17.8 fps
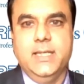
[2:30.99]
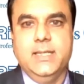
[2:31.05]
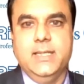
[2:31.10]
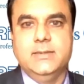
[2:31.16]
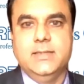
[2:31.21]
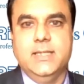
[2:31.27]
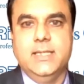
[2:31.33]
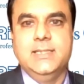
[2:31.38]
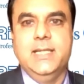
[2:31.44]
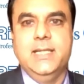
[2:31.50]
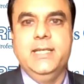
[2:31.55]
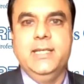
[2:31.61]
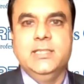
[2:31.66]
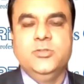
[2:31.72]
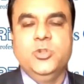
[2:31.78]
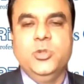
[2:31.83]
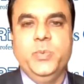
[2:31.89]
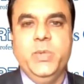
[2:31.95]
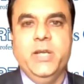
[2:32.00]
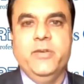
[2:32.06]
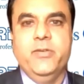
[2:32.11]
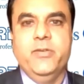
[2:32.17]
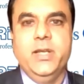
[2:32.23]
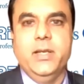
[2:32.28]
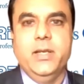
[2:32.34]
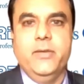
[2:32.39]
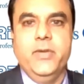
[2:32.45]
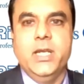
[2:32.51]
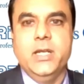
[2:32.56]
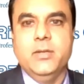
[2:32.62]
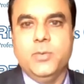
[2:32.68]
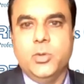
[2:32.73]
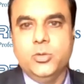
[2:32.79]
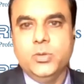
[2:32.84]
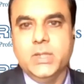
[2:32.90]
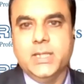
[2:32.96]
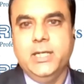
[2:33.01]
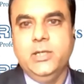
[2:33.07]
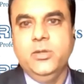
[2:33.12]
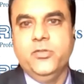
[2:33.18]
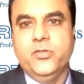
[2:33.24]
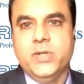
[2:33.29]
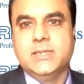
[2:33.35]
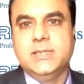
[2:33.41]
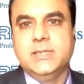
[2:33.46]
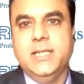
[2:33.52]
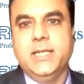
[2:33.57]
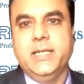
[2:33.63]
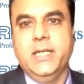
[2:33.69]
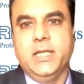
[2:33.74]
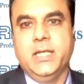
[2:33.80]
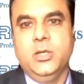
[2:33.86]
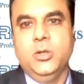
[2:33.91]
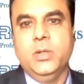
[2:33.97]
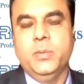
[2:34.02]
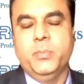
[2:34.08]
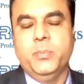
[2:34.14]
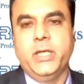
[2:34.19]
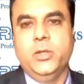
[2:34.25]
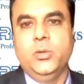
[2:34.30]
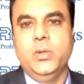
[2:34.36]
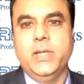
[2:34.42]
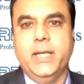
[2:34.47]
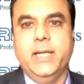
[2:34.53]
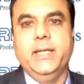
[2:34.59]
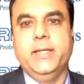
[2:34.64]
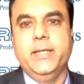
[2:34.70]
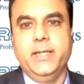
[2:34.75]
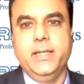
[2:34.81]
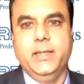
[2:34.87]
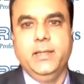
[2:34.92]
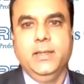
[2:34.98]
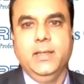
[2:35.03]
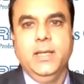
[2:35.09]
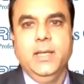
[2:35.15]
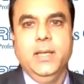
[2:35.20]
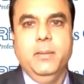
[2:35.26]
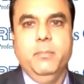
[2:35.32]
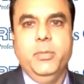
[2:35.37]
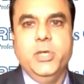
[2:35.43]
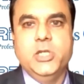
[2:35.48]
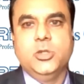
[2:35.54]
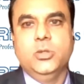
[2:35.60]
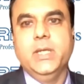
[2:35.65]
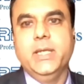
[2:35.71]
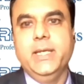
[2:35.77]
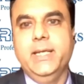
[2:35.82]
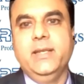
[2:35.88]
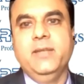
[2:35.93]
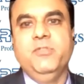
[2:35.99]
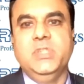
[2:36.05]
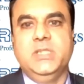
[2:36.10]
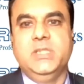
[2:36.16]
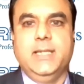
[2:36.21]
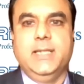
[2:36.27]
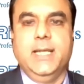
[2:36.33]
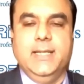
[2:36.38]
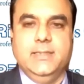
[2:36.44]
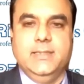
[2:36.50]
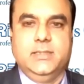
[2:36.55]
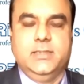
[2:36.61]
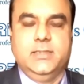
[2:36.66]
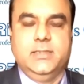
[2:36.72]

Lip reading: as lenders would be aware about the kind of risk they are taking on a particular entity based on the rating which it has.